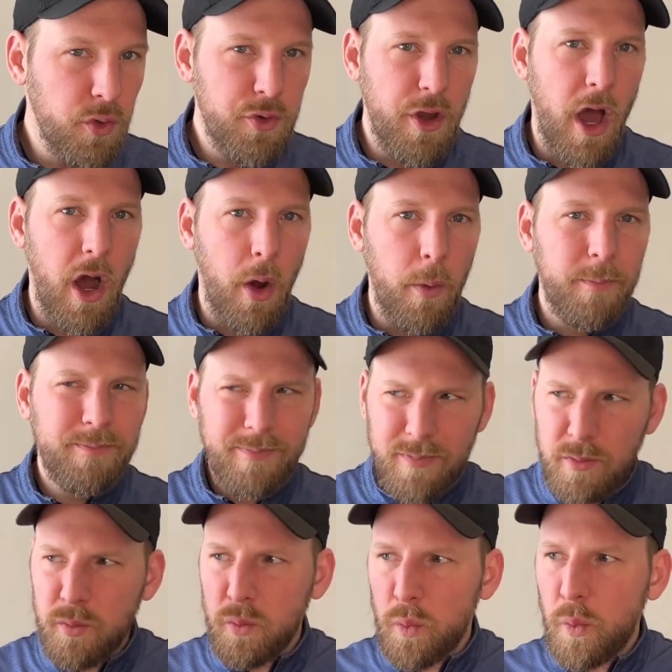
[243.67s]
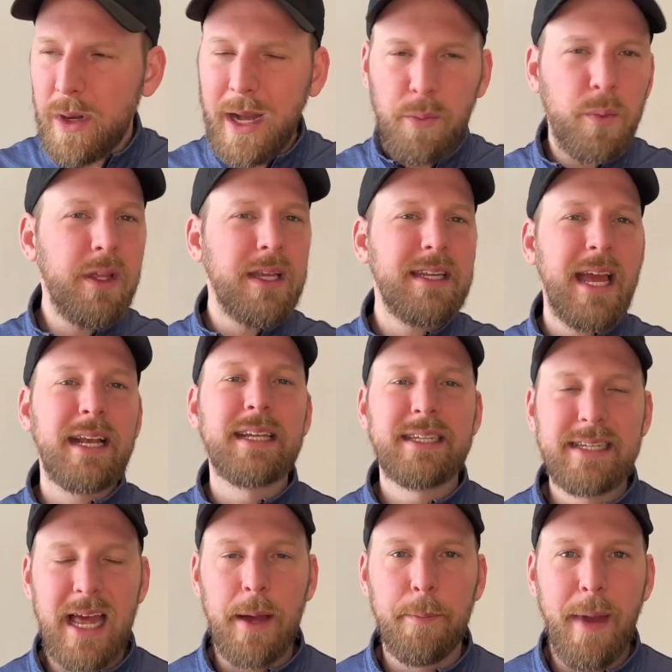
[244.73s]
know when I really take a
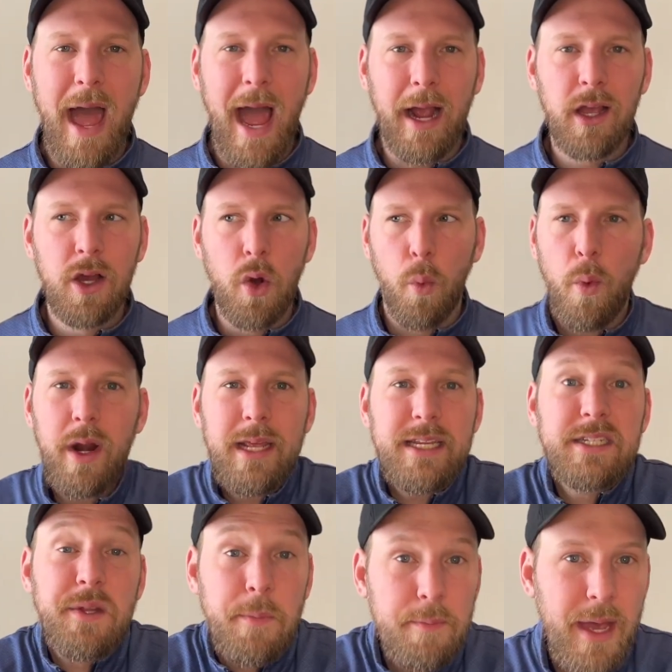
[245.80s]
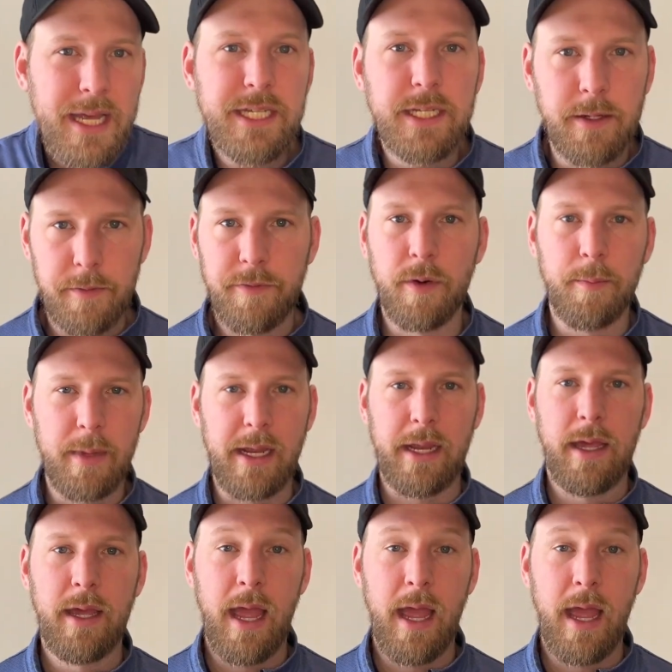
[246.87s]
step back, what is best for me?